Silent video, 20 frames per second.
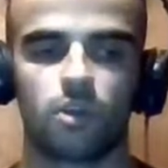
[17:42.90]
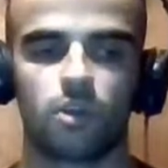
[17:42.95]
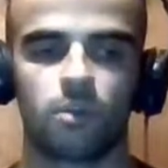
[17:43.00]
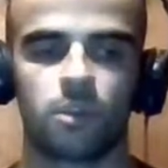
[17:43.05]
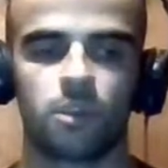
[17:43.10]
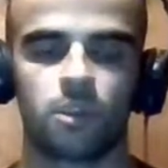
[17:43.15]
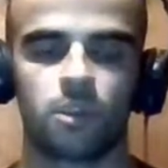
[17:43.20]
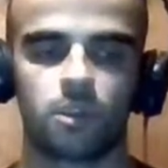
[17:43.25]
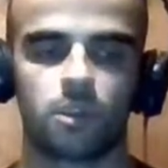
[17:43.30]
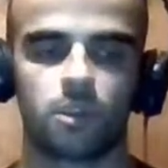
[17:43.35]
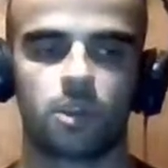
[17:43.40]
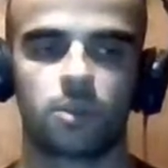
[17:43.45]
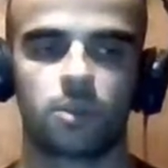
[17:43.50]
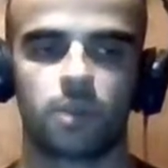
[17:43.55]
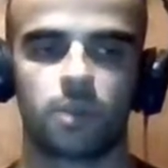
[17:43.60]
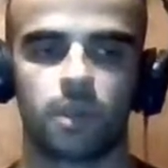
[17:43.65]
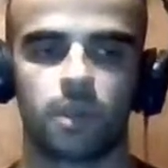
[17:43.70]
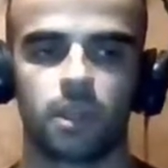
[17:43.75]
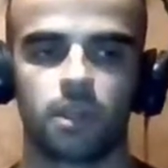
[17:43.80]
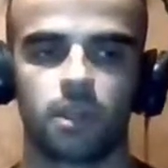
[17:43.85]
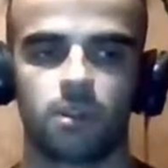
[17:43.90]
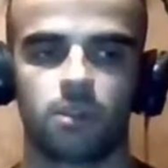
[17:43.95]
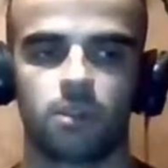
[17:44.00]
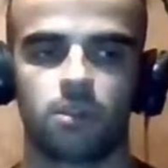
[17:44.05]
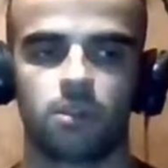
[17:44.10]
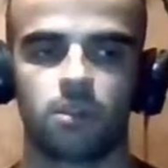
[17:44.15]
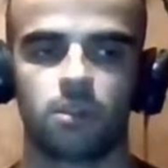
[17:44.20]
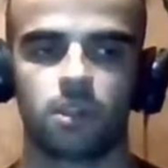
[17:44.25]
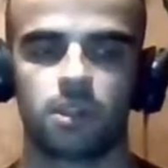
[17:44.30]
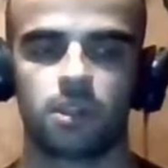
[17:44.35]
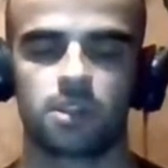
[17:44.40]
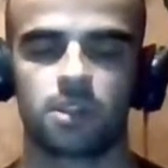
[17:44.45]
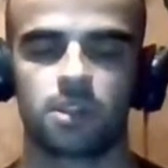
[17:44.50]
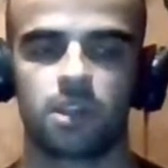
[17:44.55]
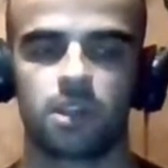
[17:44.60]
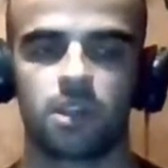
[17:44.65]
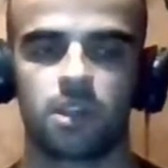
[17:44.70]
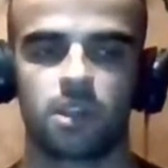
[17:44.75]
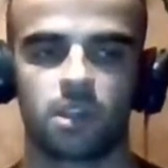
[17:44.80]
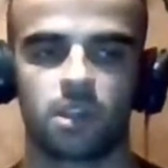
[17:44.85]
we talked, we held, let's
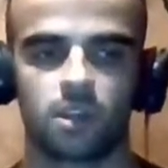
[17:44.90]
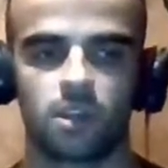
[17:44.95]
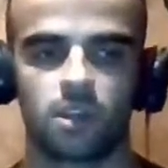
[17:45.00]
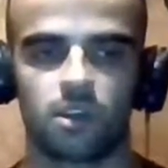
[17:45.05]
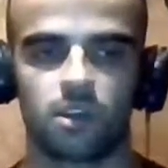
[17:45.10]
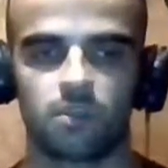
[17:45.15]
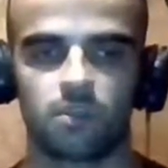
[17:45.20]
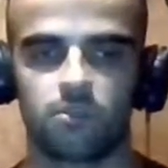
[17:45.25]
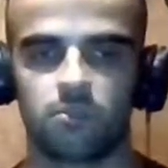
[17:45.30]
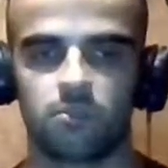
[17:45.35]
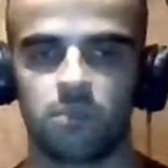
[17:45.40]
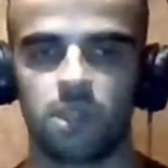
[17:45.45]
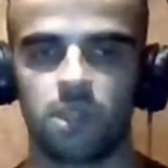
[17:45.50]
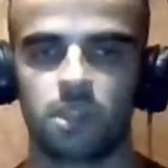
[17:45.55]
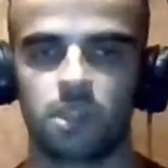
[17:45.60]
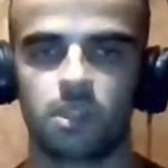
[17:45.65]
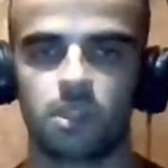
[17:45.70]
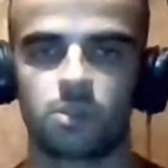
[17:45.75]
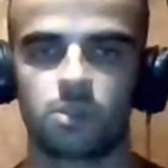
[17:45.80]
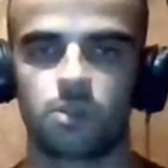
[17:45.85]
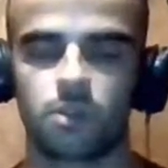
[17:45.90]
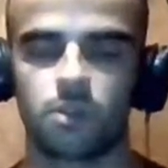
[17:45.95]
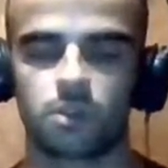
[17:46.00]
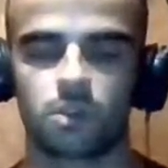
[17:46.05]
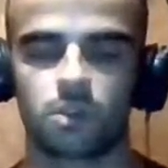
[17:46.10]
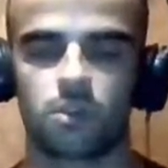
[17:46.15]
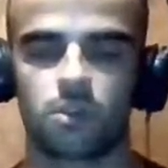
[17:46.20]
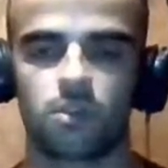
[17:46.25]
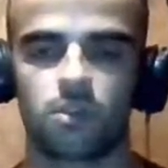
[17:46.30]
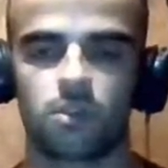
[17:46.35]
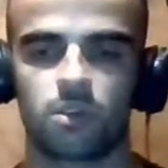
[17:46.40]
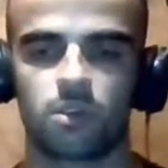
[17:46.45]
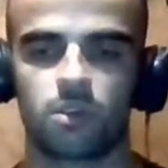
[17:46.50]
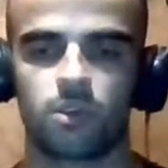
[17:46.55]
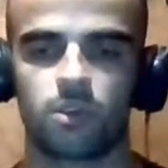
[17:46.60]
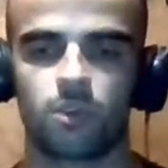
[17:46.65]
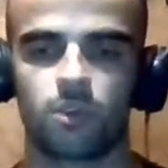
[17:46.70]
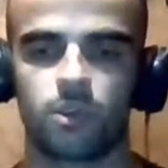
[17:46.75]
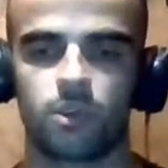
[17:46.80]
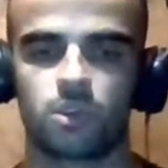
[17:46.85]
say, meetings with each
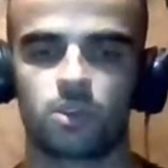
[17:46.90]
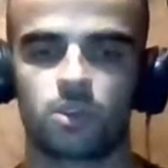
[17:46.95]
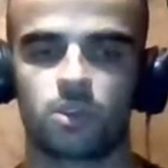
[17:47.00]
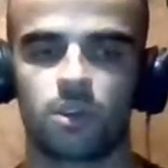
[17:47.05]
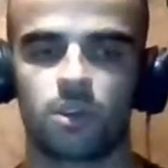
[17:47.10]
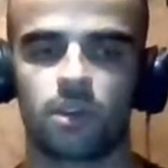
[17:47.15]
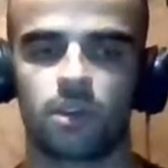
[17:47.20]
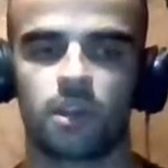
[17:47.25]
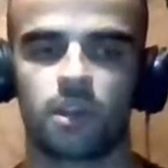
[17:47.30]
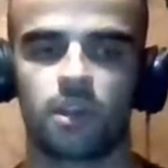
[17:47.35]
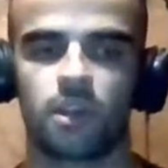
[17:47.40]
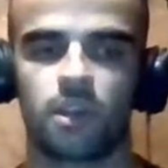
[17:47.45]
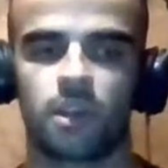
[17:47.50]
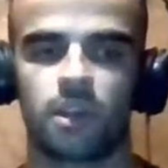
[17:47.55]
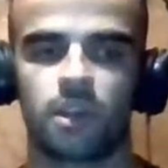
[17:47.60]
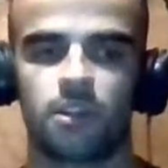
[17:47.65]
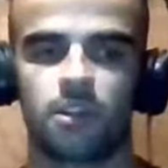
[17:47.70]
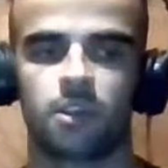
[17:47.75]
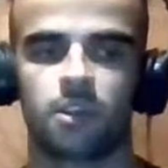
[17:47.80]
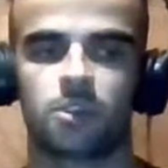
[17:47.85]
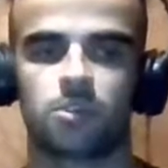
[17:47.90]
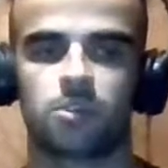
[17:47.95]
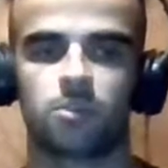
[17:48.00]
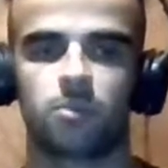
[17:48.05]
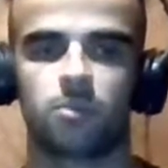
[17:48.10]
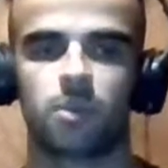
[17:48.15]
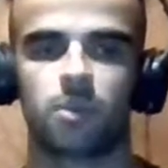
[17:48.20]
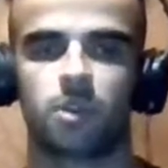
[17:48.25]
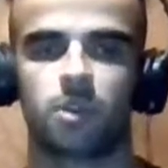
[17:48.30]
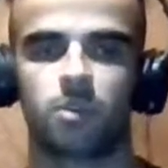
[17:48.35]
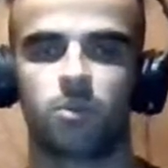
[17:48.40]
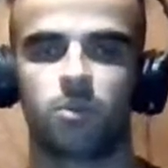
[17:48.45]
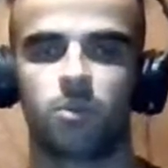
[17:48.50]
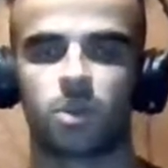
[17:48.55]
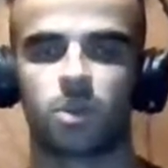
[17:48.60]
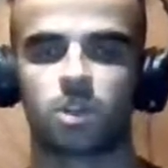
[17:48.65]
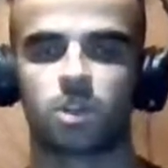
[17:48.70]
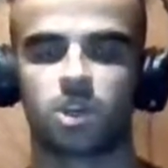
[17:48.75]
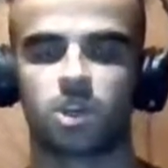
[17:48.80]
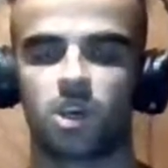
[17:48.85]
other, which then led us to make the
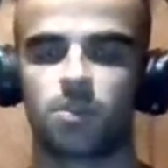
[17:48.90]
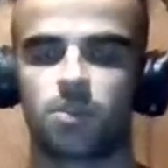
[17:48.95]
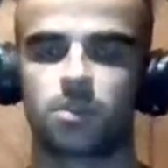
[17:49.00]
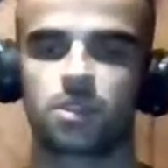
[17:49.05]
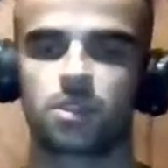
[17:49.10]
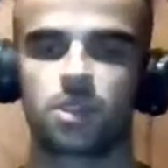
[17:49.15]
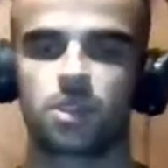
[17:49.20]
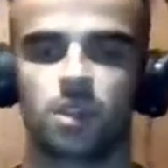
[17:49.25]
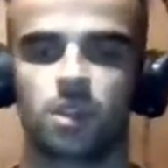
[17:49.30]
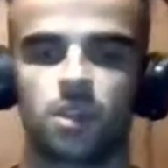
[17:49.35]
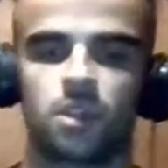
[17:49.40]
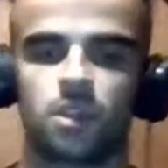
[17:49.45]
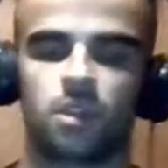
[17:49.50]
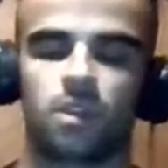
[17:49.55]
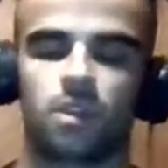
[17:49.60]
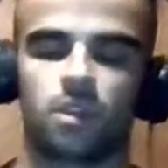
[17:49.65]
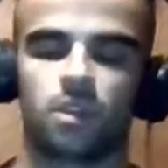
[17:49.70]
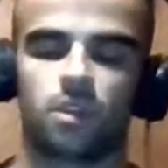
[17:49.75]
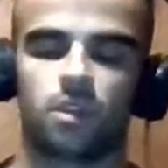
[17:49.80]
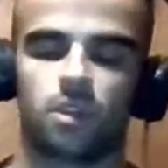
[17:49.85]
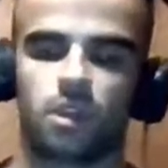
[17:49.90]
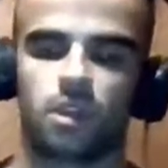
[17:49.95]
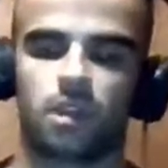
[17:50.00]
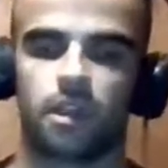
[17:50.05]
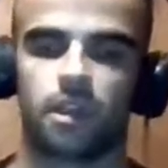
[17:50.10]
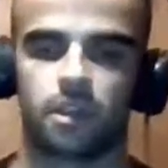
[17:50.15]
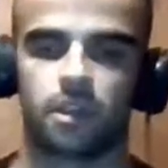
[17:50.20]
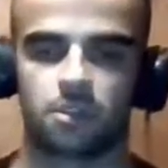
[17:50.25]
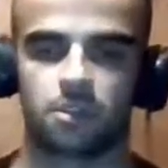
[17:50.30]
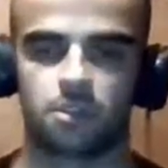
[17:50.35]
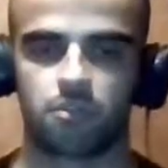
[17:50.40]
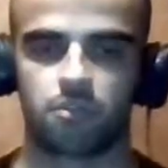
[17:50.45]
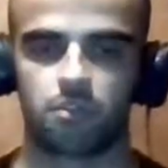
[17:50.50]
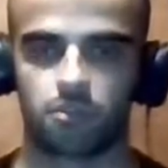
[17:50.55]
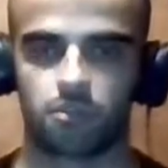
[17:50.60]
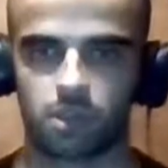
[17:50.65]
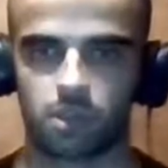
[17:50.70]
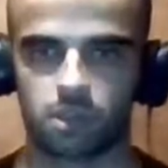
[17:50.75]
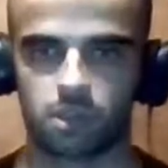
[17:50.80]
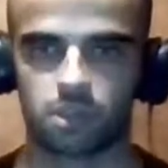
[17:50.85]
workshops that lasted for
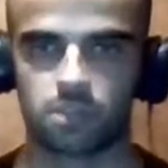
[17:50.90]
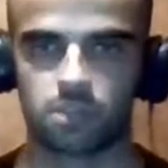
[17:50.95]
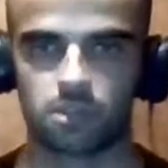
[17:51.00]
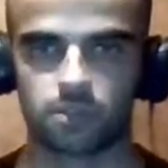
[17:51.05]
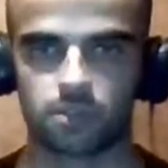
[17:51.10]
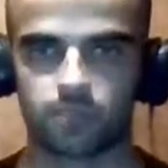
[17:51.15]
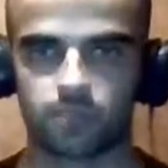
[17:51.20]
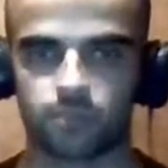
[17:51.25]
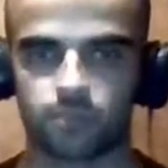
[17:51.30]
months.